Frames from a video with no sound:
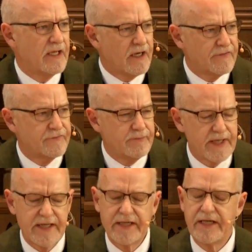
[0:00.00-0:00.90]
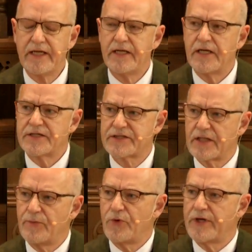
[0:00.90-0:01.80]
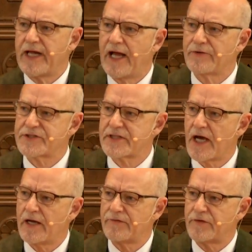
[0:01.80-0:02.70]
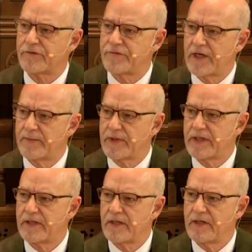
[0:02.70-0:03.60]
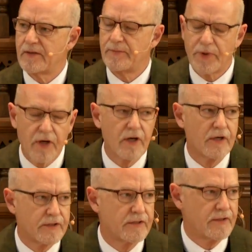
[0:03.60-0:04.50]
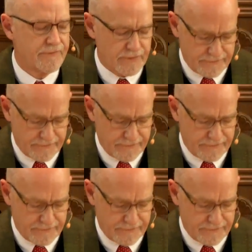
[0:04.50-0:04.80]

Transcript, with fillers: of making someone outside of your family part of your